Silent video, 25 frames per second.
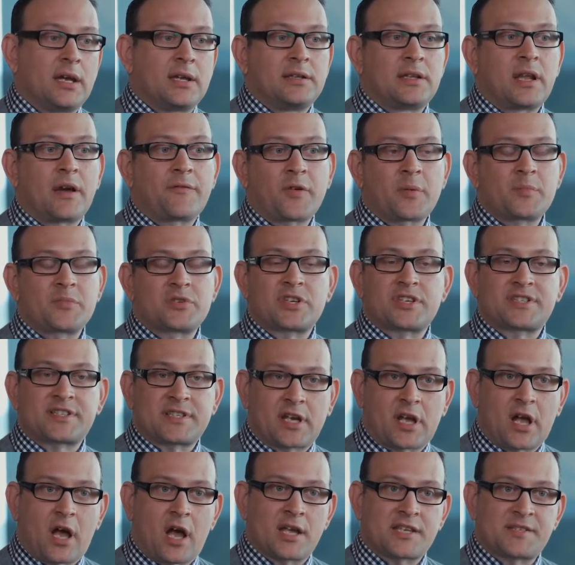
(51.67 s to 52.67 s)
Not from just
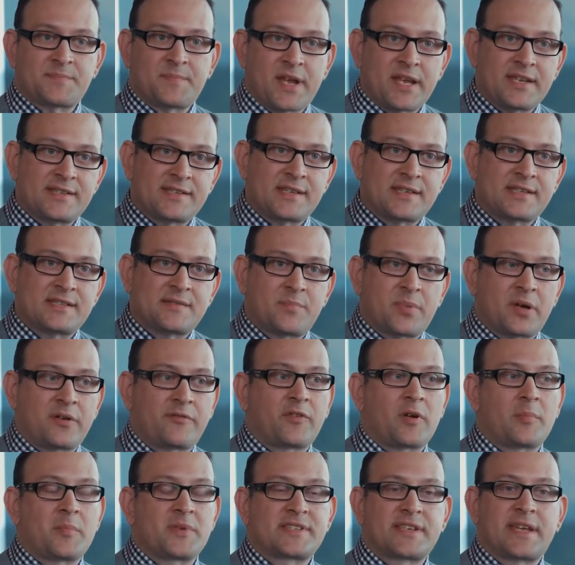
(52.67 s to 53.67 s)
a cost basis, but
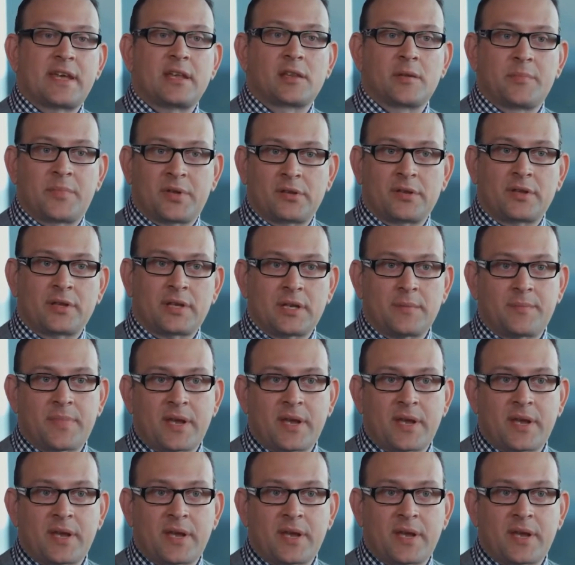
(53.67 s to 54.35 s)
from a scalability